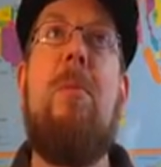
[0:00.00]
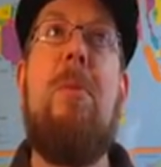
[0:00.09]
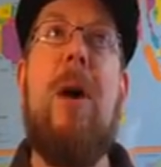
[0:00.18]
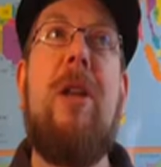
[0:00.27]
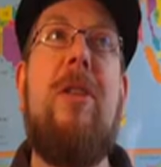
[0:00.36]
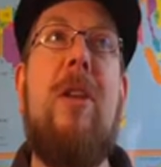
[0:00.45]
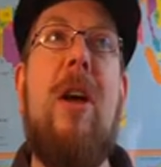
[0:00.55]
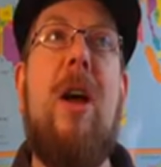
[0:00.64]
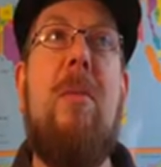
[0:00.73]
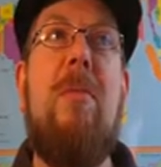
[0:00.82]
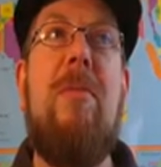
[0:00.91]
But,
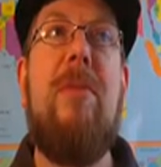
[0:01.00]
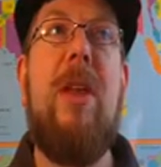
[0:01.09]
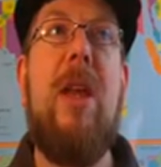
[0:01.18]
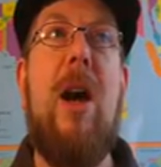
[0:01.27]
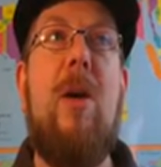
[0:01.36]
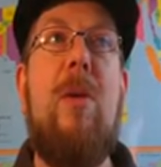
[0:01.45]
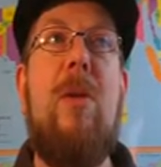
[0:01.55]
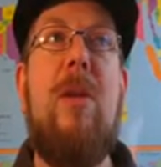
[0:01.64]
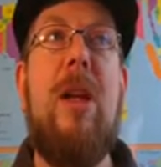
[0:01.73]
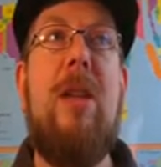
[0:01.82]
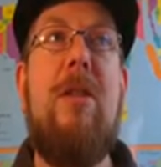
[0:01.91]

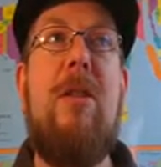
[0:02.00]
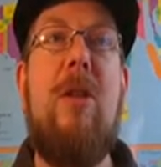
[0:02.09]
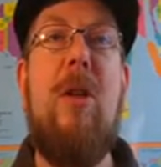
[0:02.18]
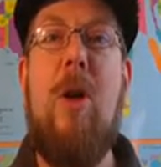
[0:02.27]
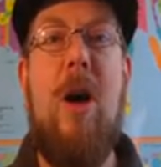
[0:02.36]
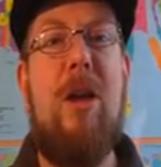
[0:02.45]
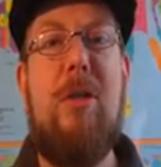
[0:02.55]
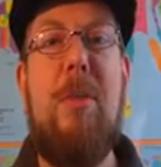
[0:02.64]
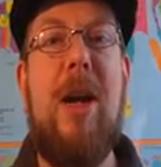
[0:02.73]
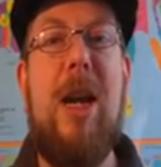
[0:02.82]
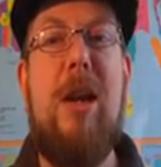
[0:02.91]
it still costs
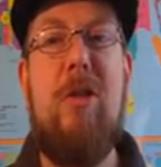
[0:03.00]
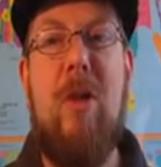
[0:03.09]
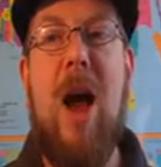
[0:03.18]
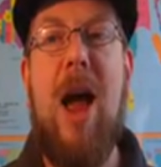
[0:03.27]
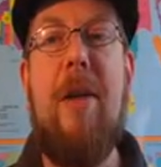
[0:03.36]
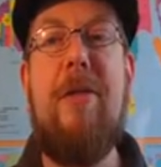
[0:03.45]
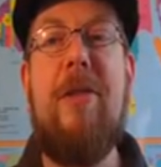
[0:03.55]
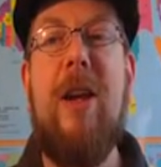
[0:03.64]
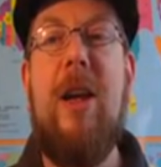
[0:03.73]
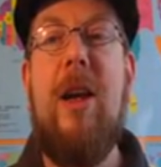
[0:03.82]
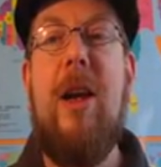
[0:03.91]
money to drive.
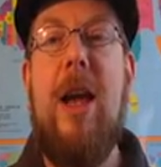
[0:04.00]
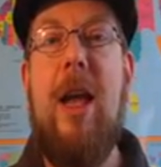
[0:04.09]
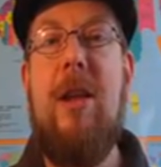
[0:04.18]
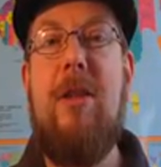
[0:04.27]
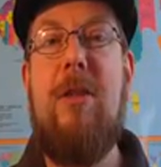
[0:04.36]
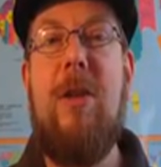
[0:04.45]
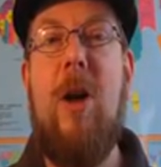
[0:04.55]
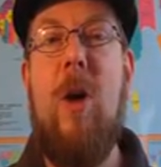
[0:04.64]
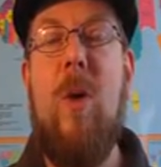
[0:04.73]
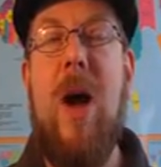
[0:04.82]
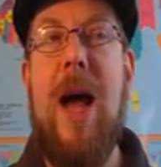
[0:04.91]
And
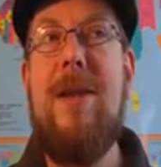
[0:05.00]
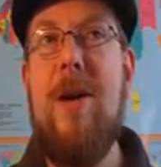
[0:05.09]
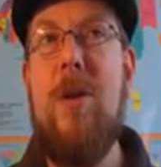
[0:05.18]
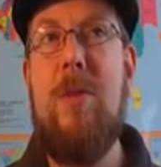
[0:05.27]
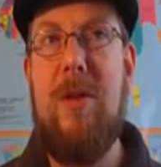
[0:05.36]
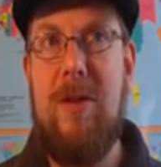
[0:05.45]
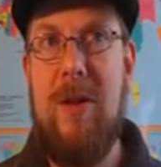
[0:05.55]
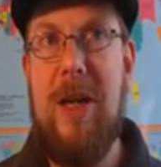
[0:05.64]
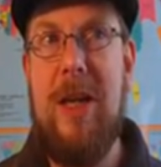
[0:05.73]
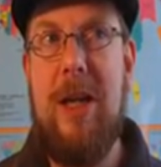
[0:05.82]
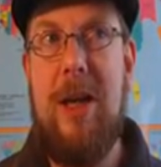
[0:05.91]
so I don't
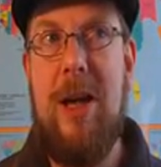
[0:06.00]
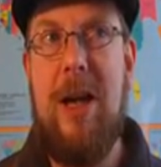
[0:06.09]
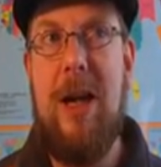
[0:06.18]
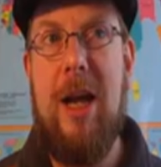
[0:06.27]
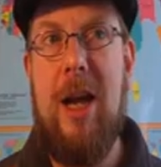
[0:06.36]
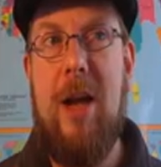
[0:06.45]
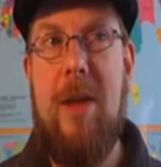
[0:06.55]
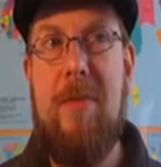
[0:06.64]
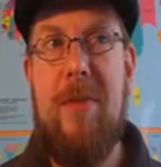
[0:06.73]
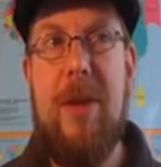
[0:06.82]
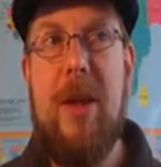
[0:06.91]
see a
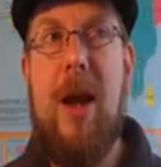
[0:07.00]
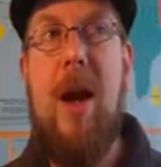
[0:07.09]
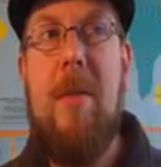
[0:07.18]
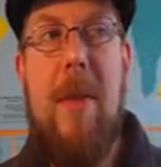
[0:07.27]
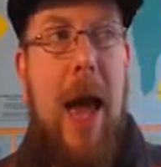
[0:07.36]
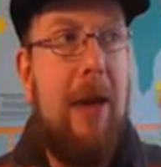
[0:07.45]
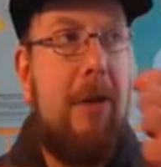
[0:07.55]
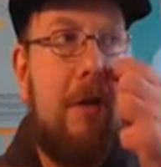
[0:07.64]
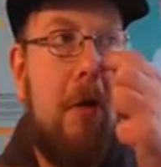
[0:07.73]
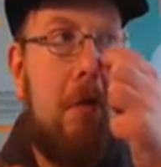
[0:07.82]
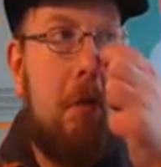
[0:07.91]

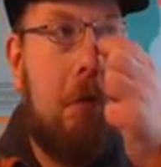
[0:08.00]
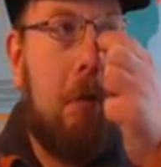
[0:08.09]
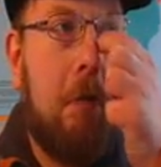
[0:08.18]
massive